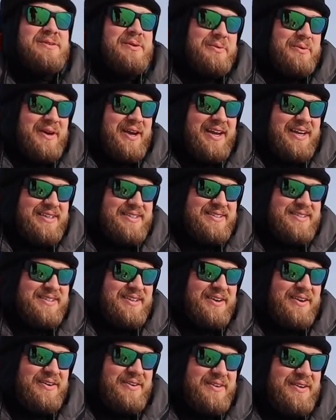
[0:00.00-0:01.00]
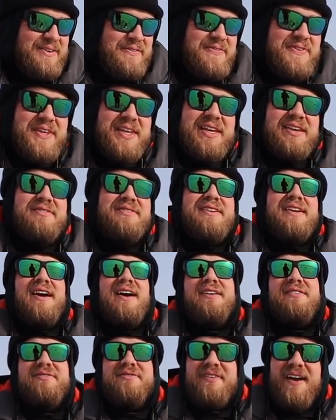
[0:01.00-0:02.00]
away. So even
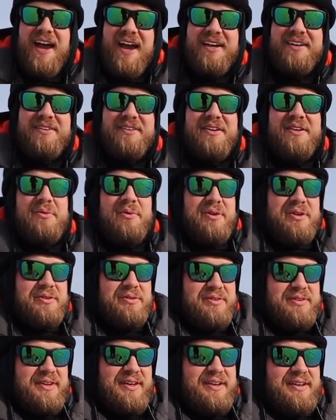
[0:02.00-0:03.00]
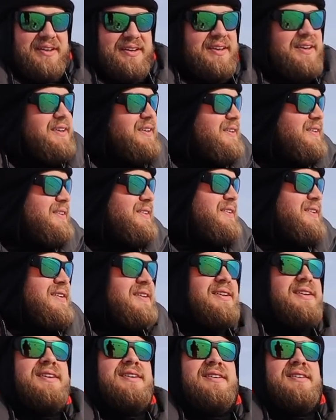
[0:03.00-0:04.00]
on a factory where you think
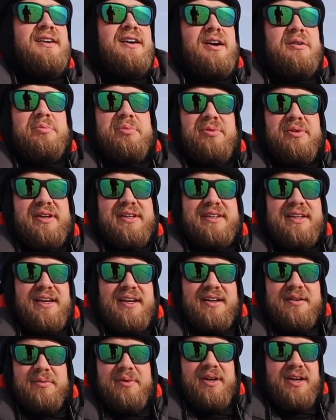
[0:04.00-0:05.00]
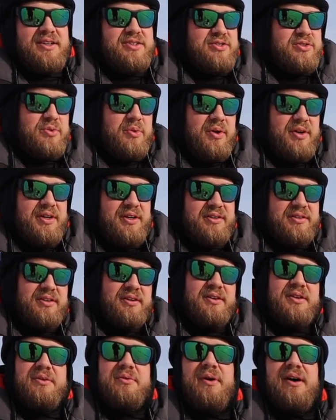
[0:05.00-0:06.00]
Upper Red Lake, I'm gonna catch 20 or
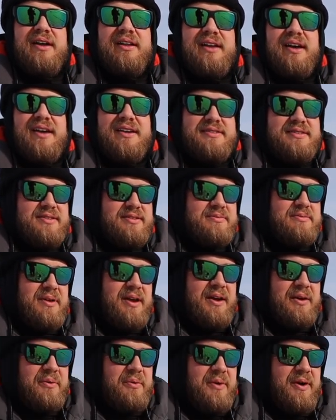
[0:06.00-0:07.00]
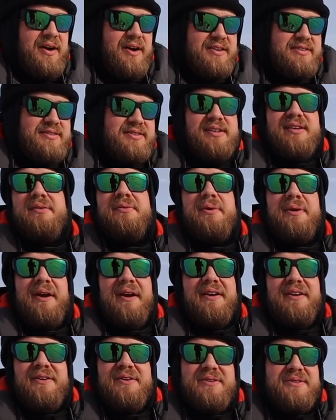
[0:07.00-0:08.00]
30 walleyes, doesn't matter where I sit, what
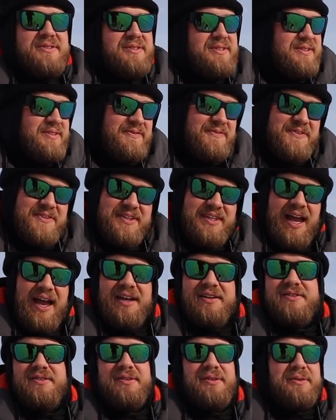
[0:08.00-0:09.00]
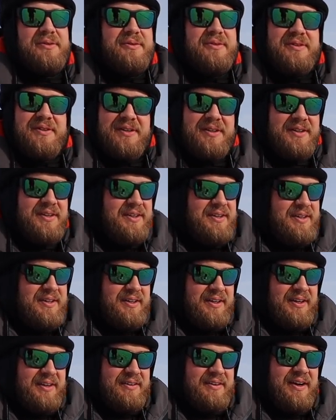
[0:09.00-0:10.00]
I use, not true.
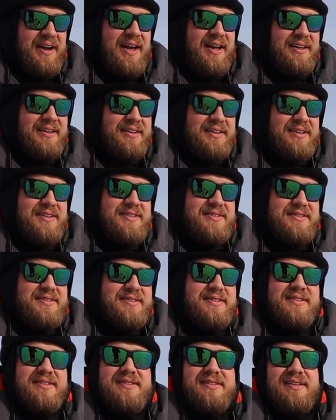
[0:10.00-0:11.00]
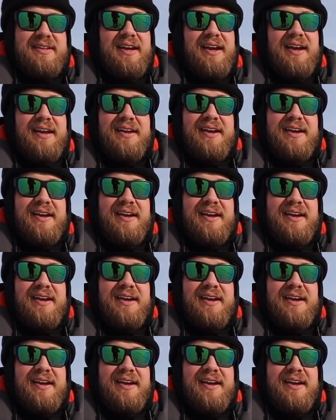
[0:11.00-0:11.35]
Like reality is today,